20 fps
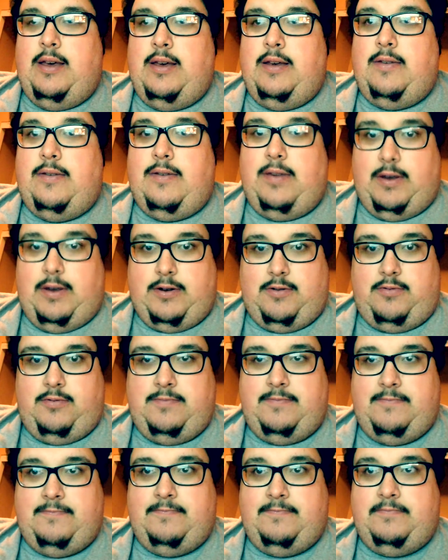So,
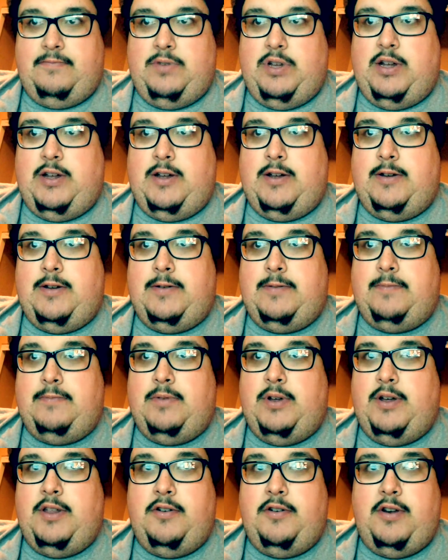
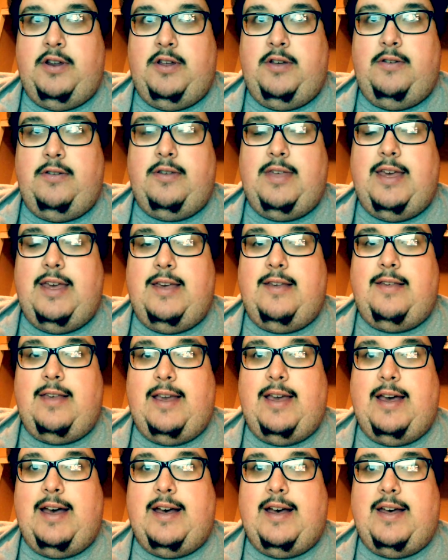um, other news is
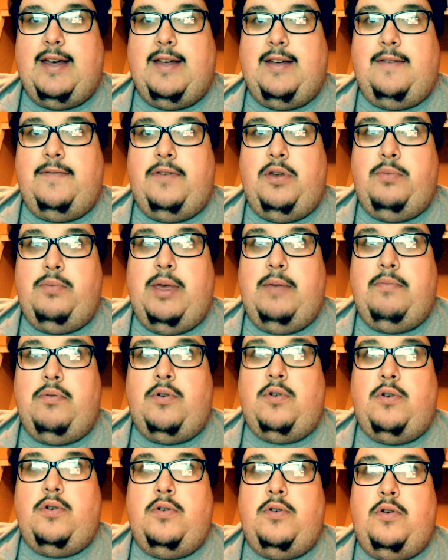I got a few
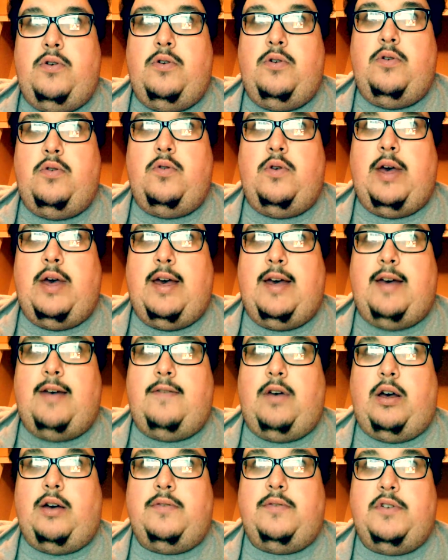people who
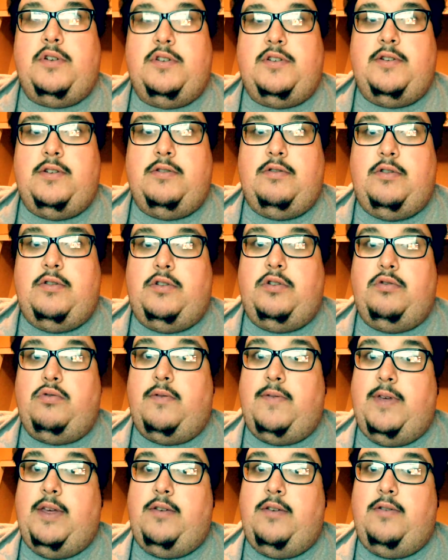have offered to do
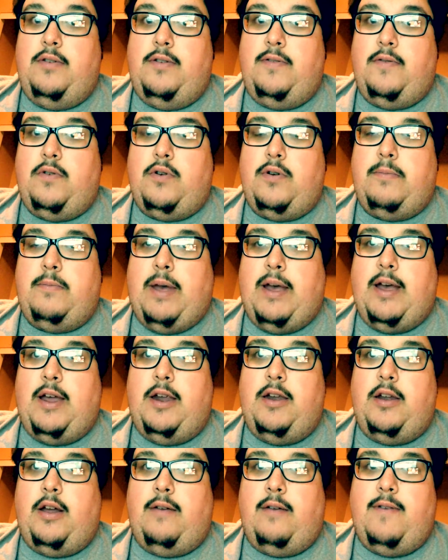reviews for
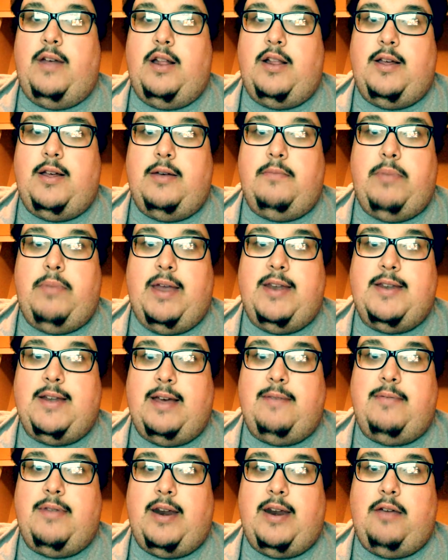my novella,
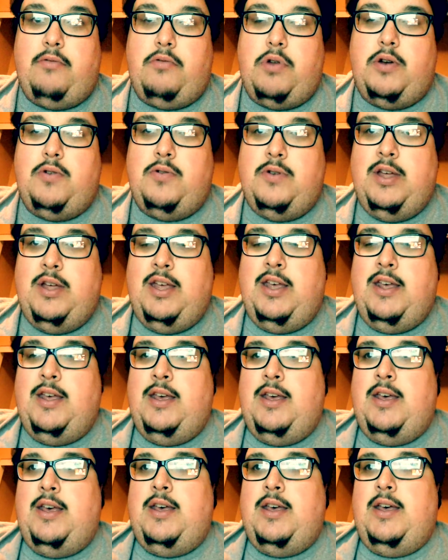Bedtime, that I wrote.
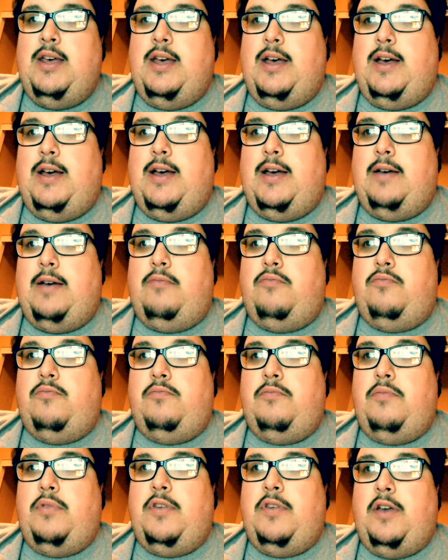Um,
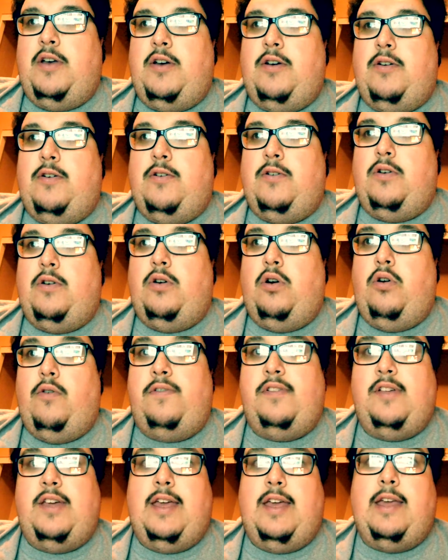so,
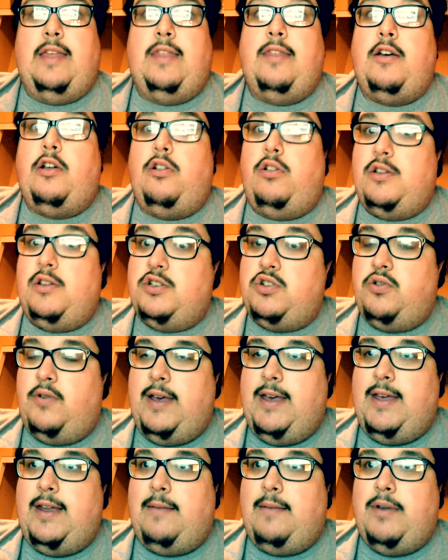hopefully they'll enjoy
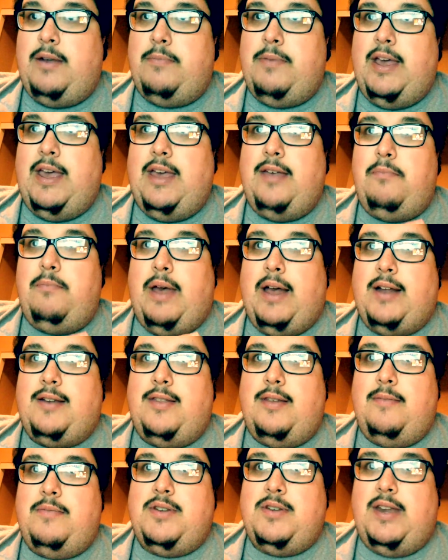it. I'm going to be getting back
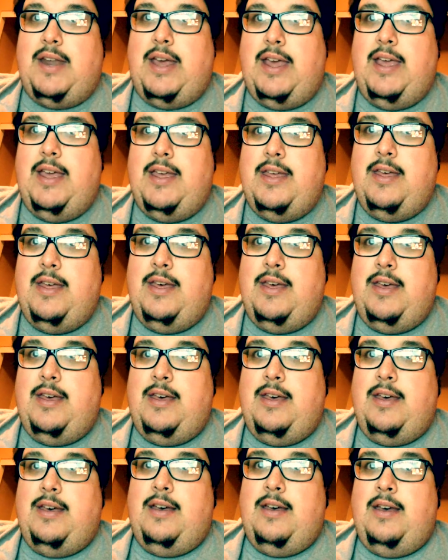to them tonight.
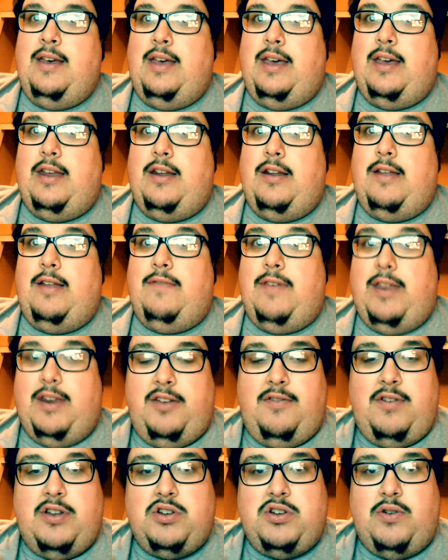And if they
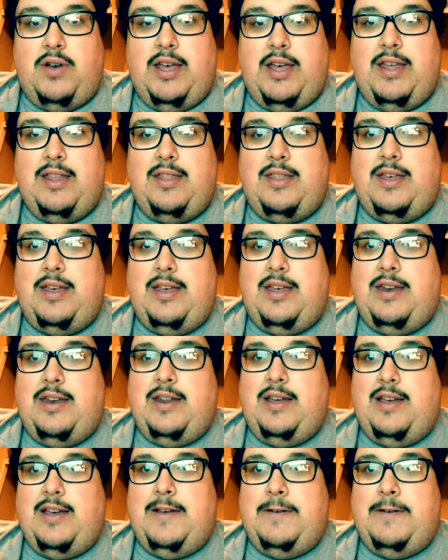do enjoy it, then